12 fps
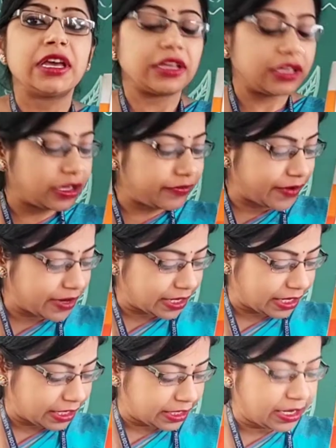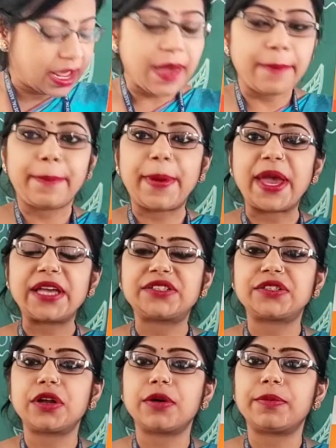given in
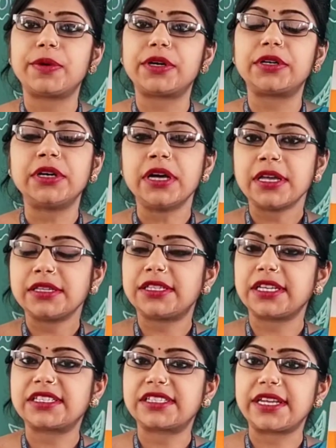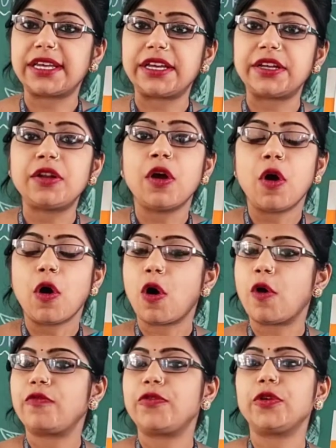page number 16
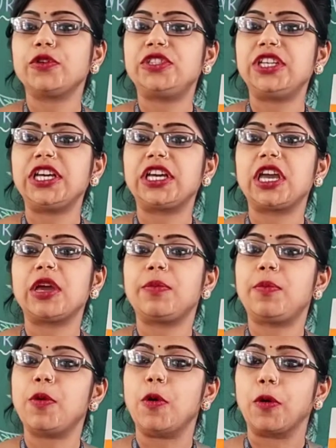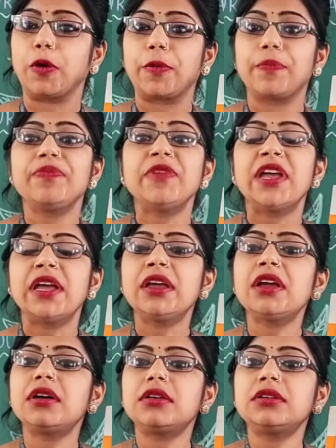of your GK book.
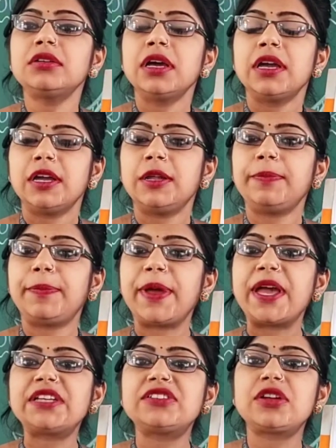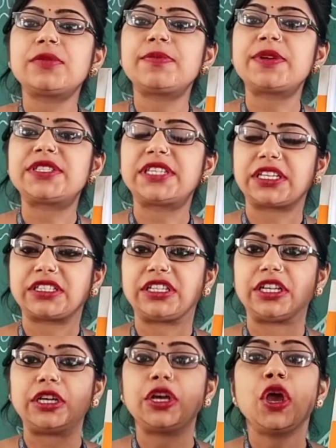Here in page number
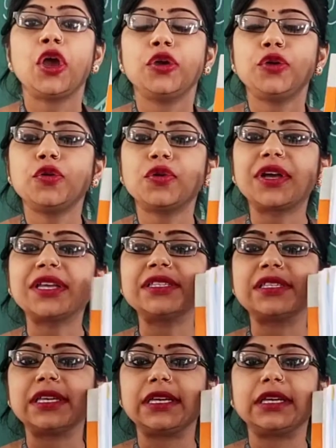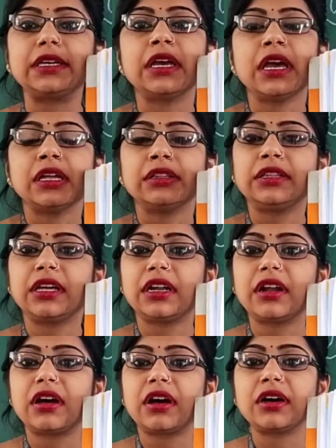60, you can see
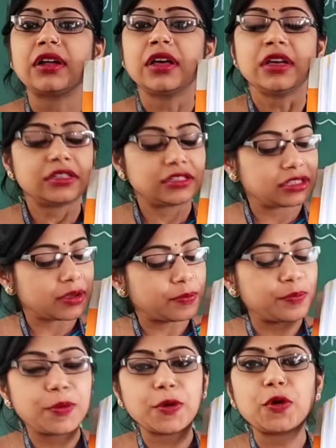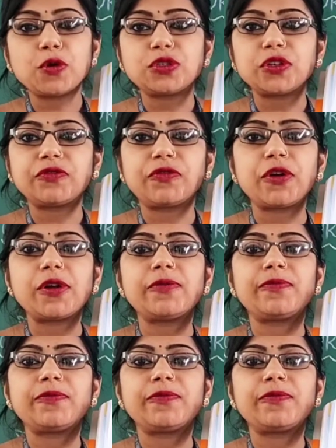there are some beautiful